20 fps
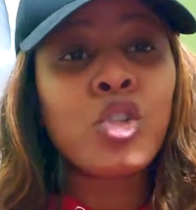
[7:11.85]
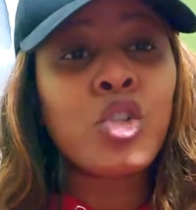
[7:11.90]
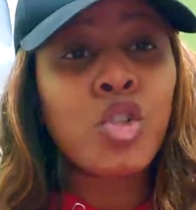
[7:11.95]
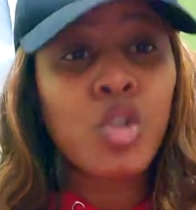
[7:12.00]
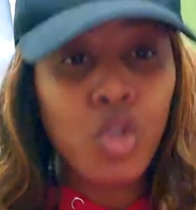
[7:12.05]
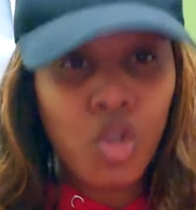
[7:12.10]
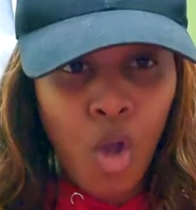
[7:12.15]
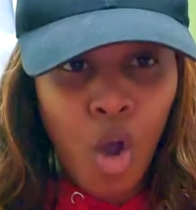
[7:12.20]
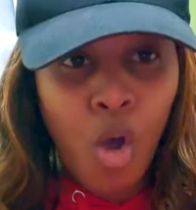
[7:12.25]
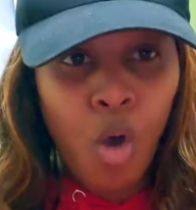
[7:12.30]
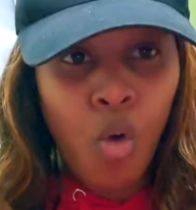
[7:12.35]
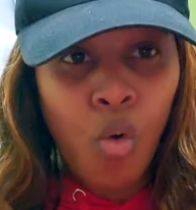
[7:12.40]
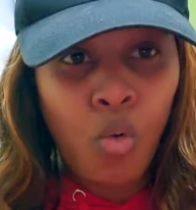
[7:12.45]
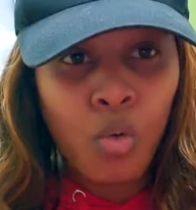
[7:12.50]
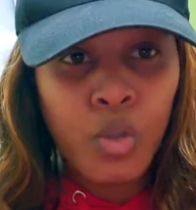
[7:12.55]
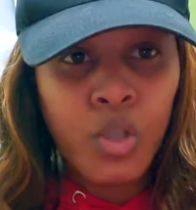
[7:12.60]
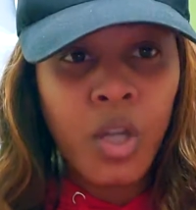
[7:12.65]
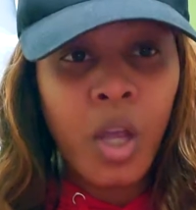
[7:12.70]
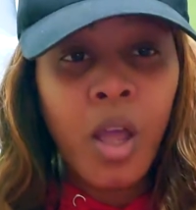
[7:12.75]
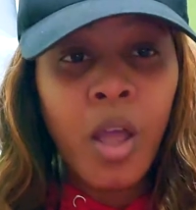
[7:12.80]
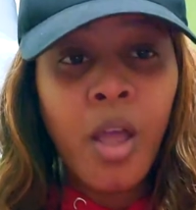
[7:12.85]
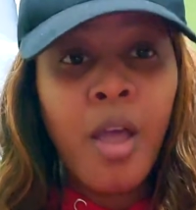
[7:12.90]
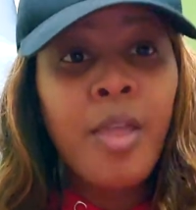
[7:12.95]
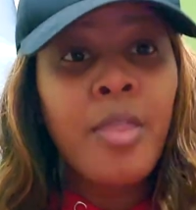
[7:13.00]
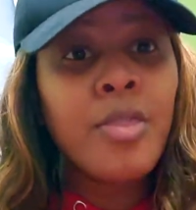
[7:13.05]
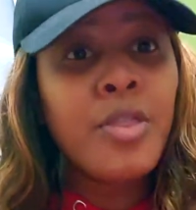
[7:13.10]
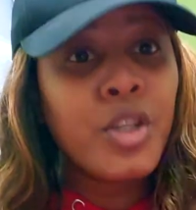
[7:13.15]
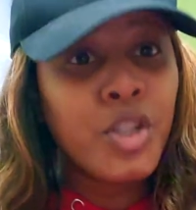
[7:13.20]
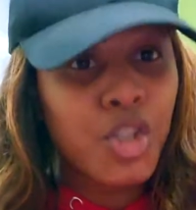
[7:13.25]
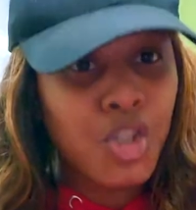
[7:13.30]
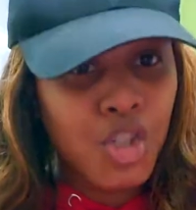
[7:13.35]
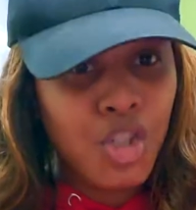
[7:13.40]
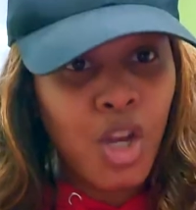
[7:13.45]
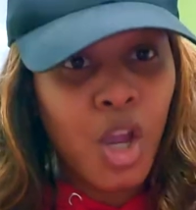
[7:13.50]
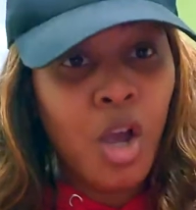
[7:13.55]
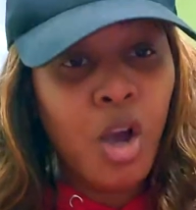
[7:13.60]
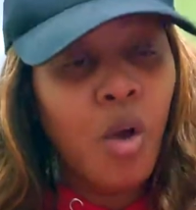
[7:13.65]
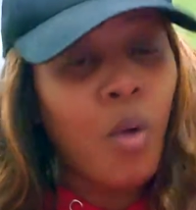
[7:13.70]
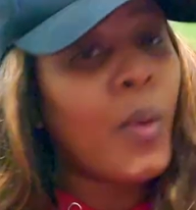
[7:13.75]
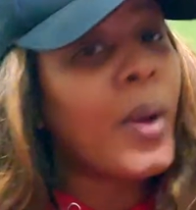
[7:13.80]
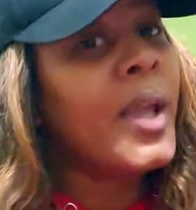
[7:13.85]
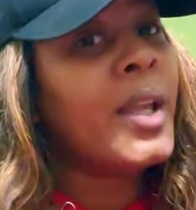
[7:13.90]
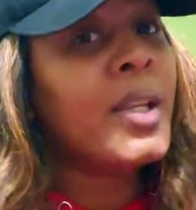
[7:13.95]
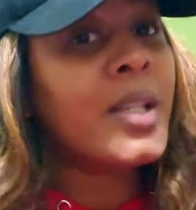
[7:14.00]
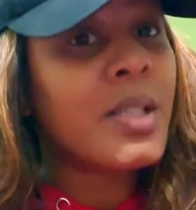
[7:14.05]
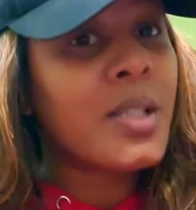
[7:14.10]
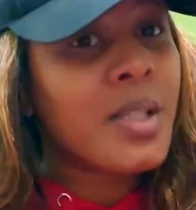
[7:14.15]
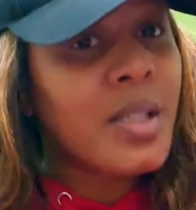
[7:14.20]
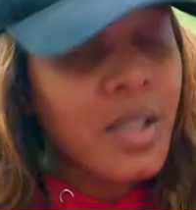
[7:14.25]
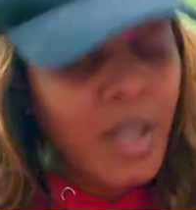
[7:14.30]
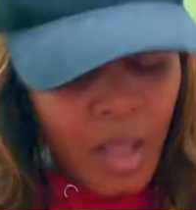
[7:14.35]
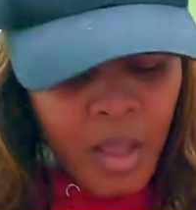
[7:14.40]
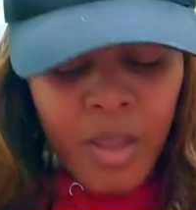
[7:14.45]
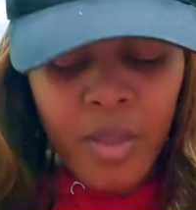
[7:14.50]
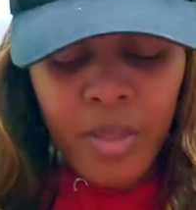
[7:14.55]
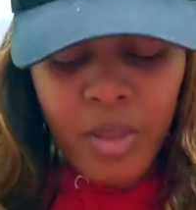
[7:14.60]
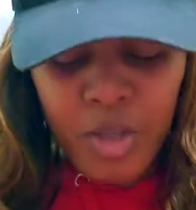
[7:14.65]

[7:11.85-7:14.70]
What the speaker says: stole the show and is still in the